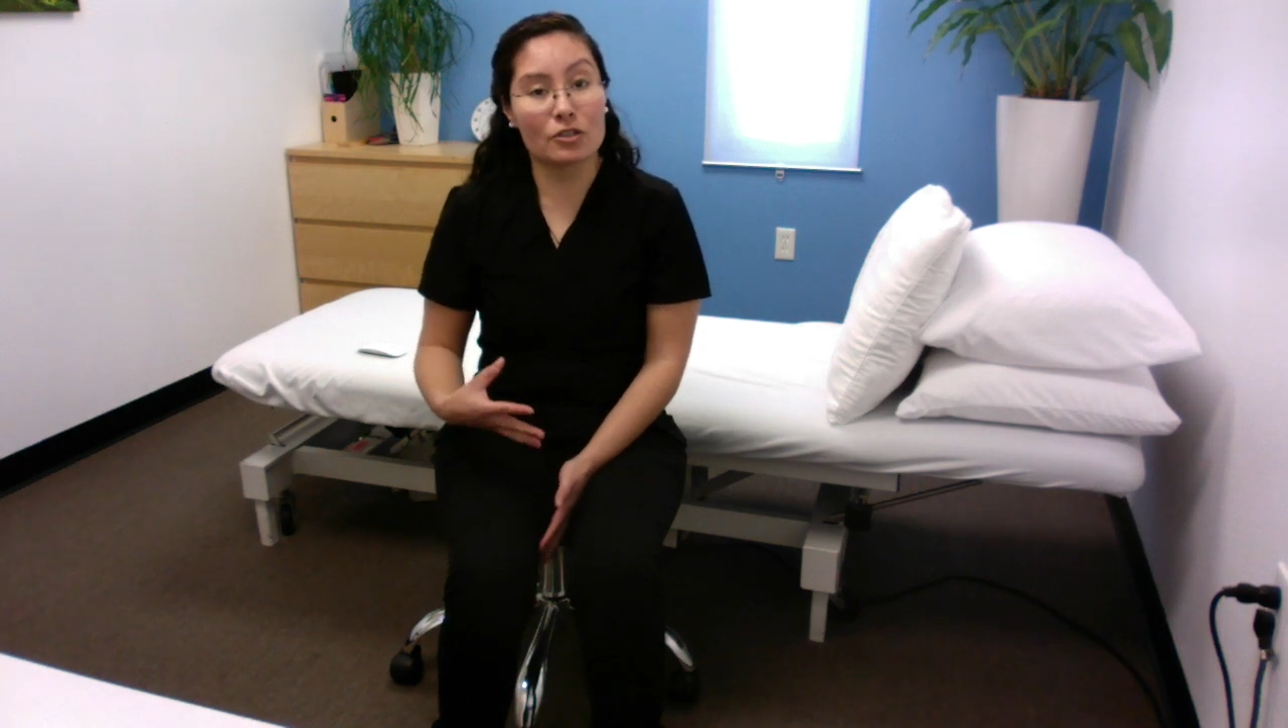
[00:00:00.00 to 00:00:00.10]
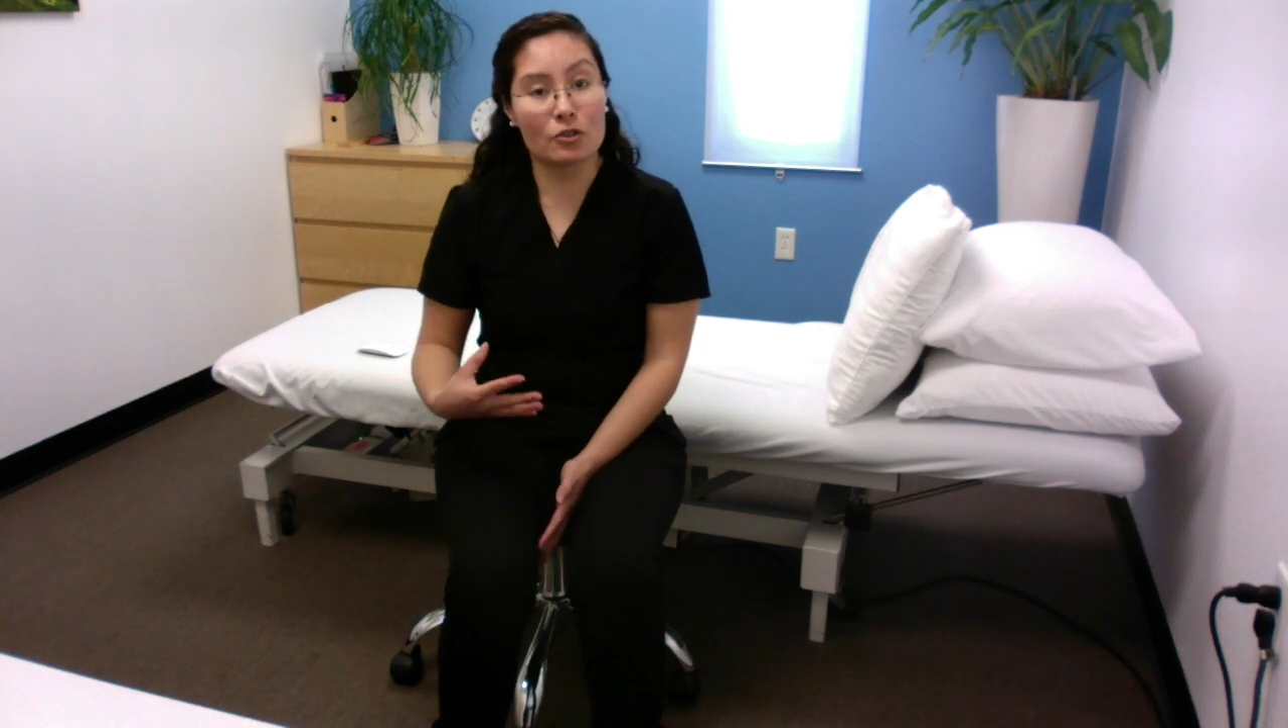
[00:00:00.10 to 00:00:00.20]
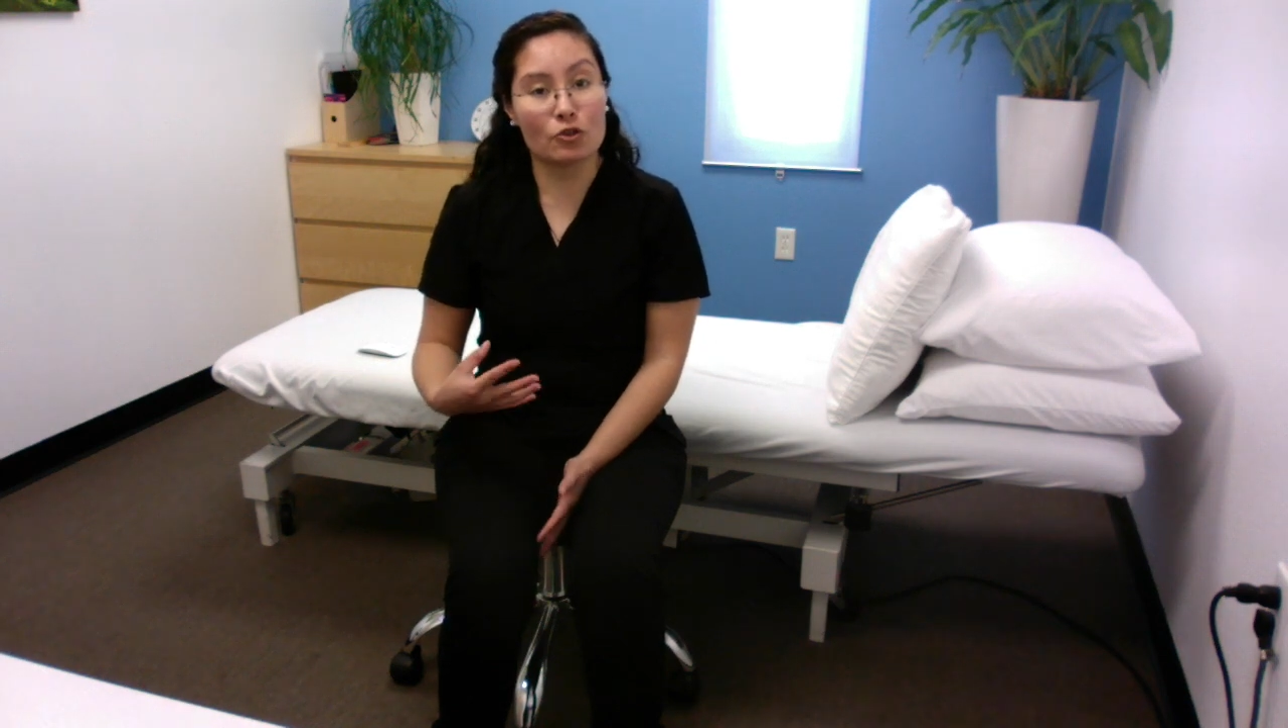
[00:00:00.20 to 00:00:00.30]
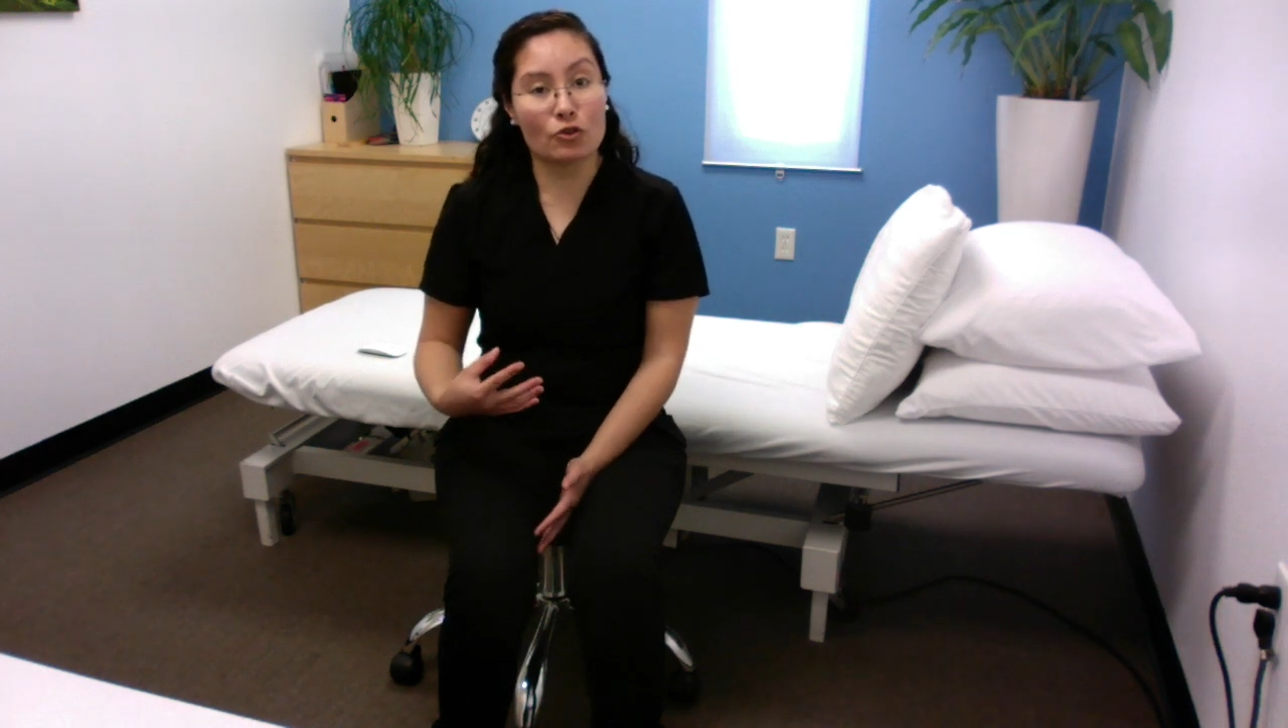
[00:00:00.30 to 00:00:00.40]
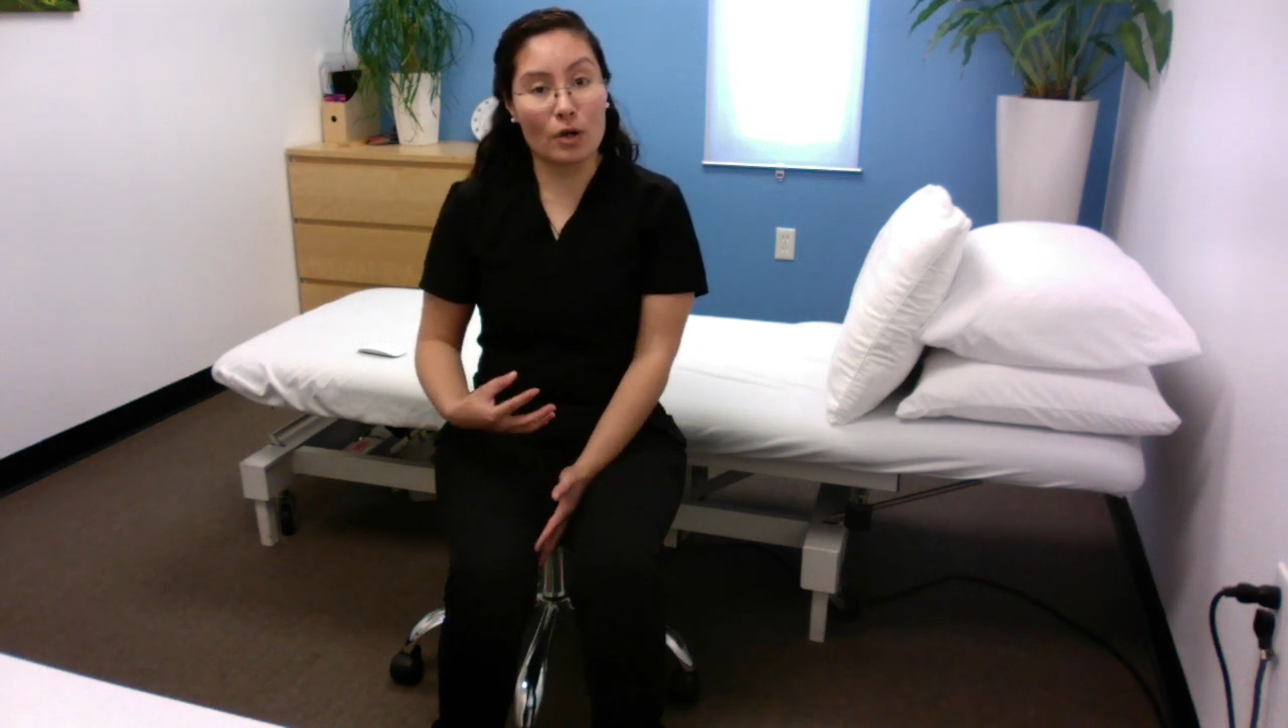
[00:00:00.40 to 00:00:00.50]

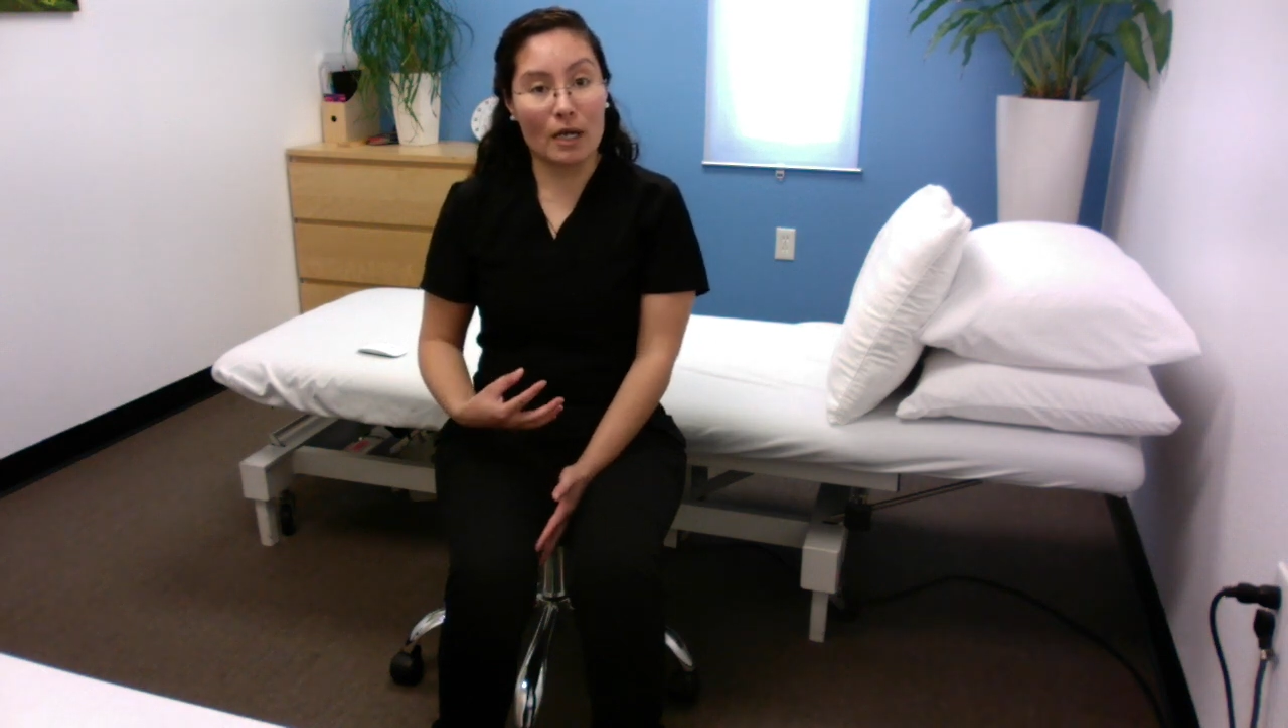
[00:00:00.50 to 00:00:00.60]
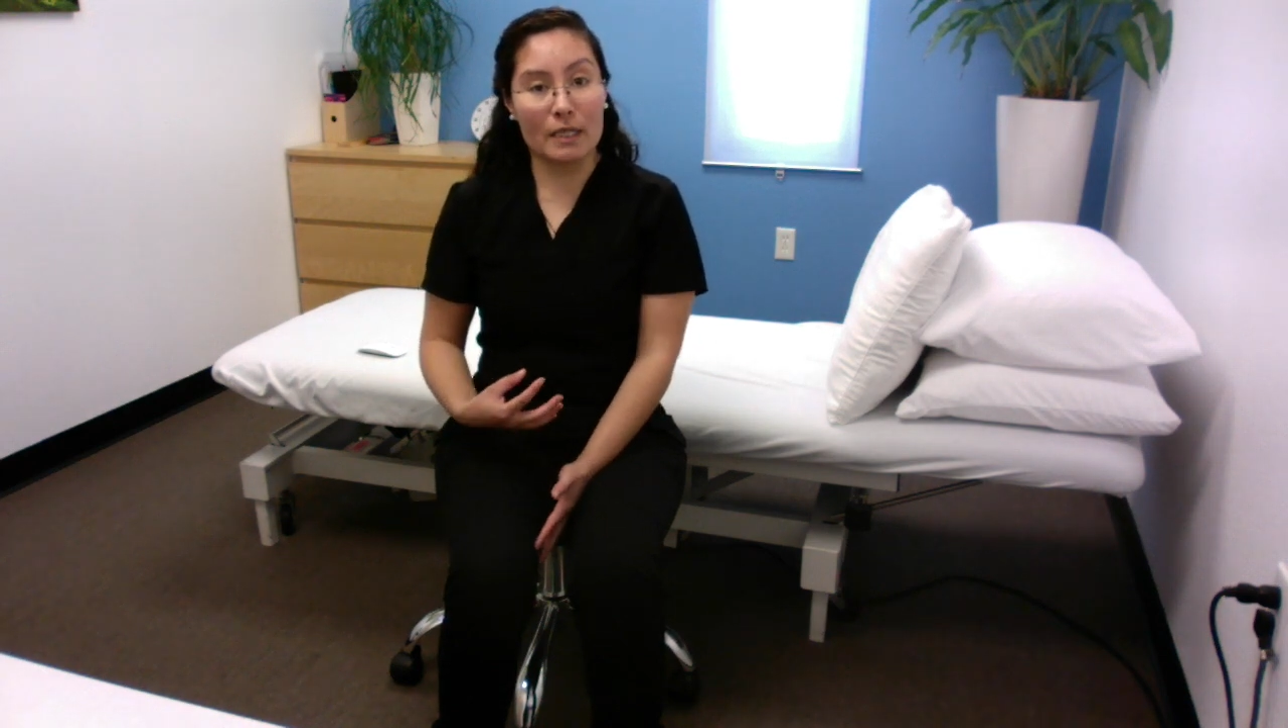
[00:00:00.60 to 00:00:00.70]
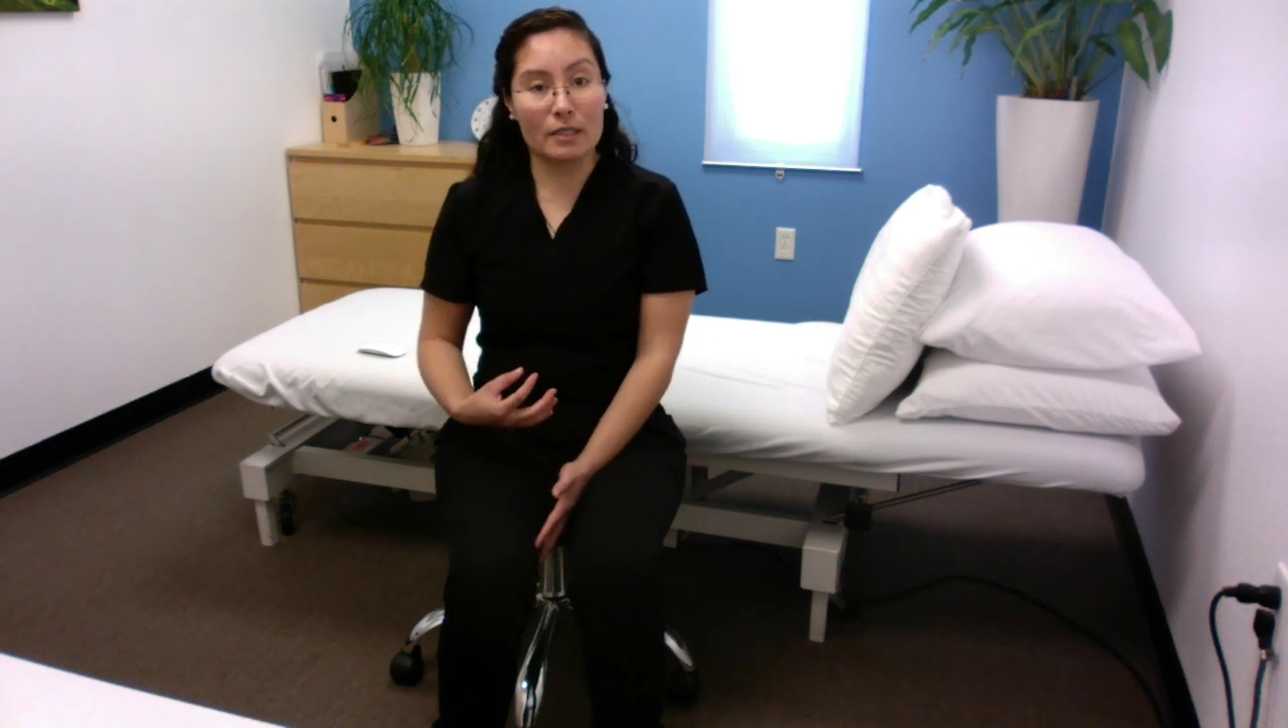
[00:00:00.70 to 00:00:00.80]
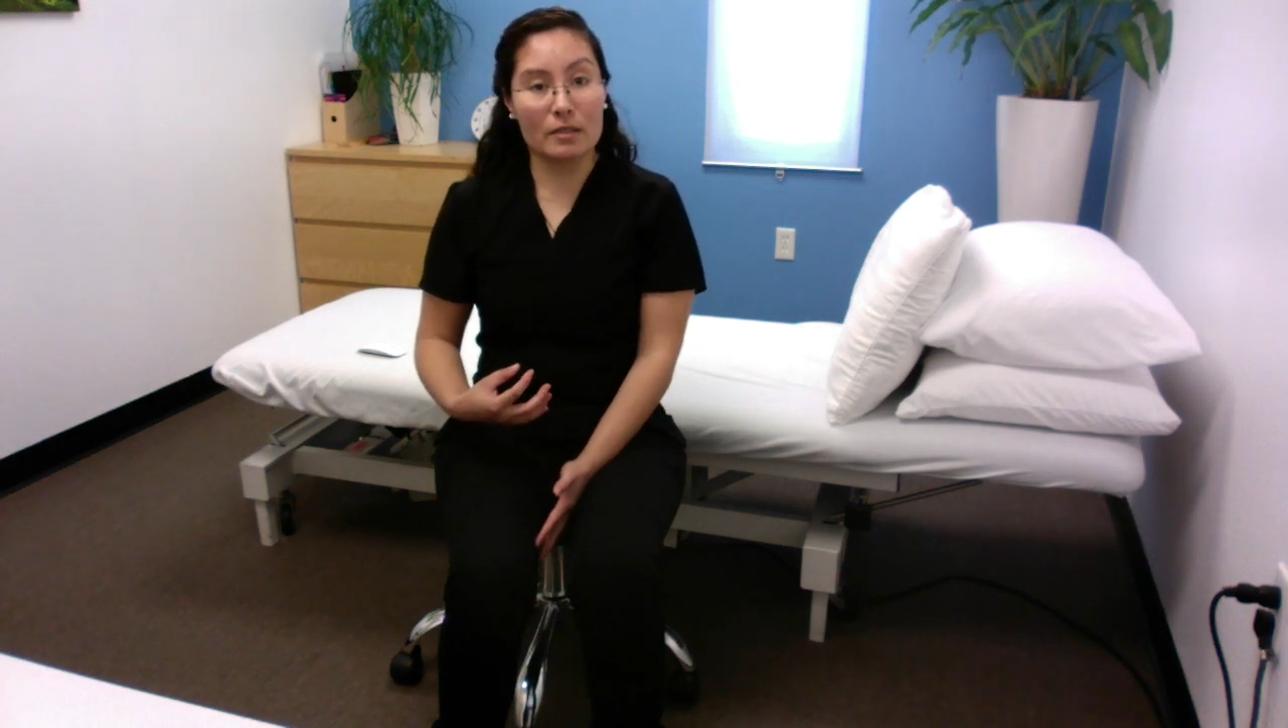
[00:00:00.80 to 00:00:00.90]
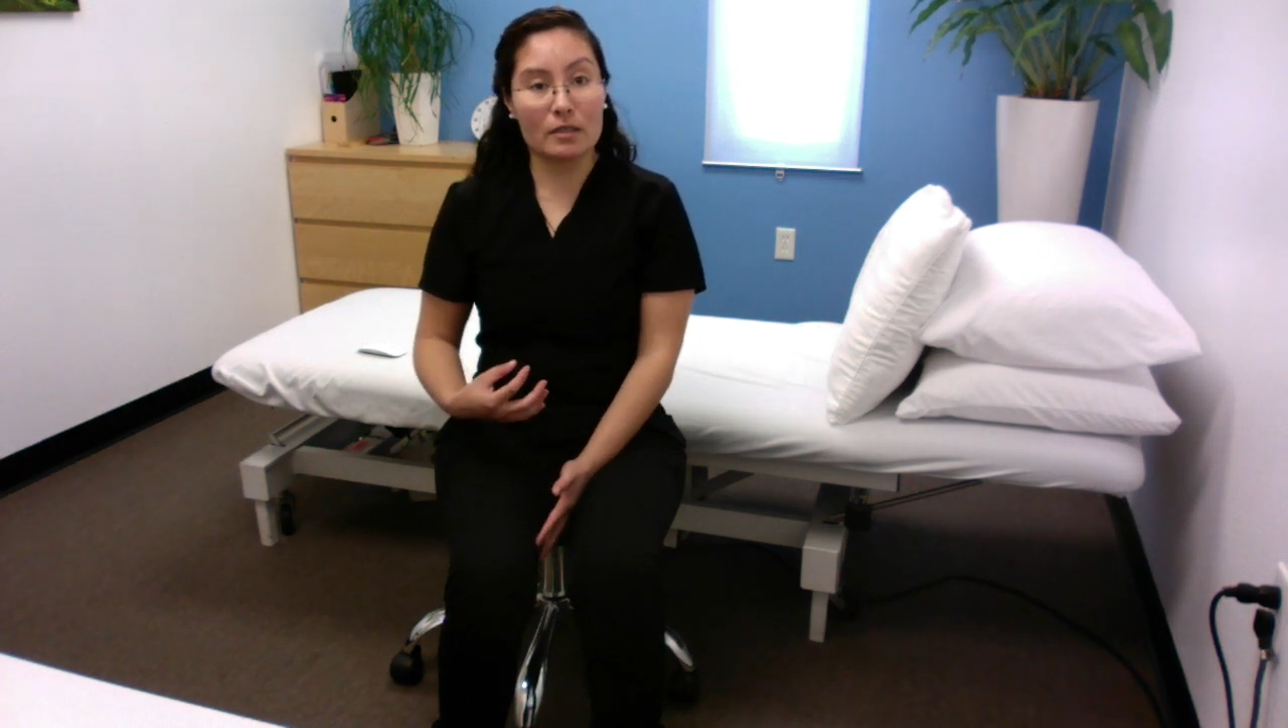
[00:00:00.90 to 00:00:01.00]
and
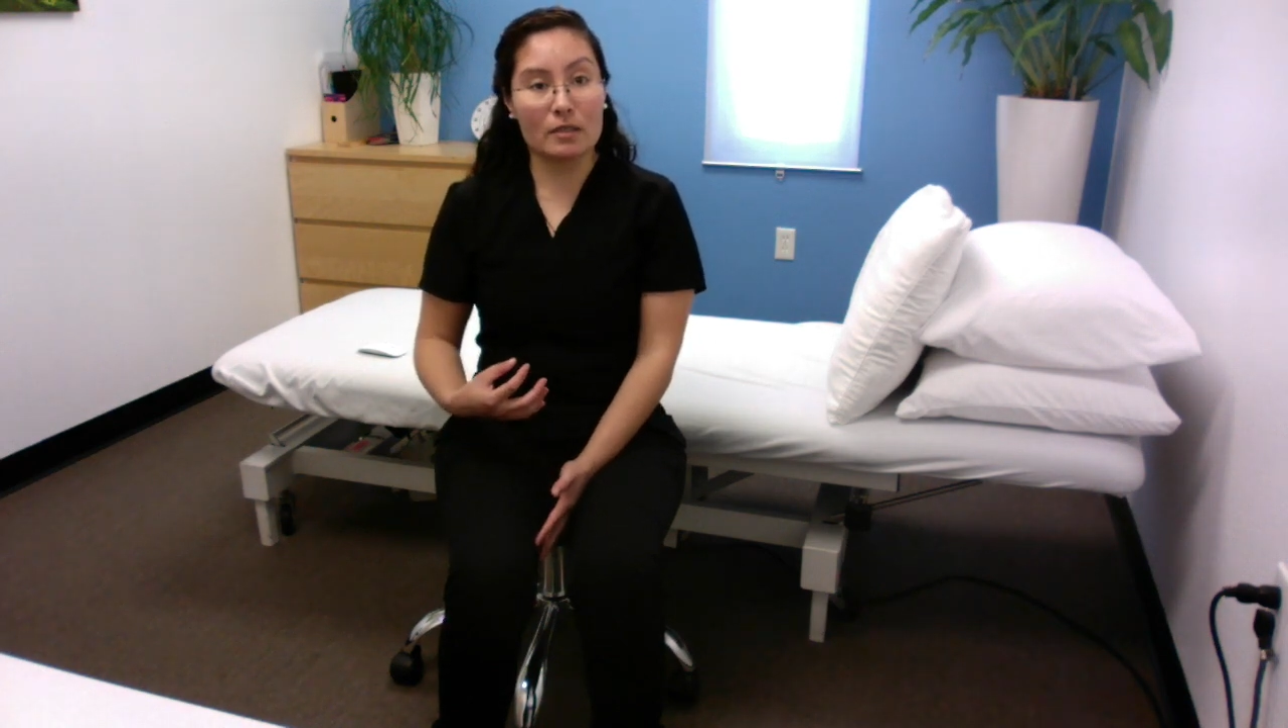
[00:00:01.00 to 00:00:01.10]
try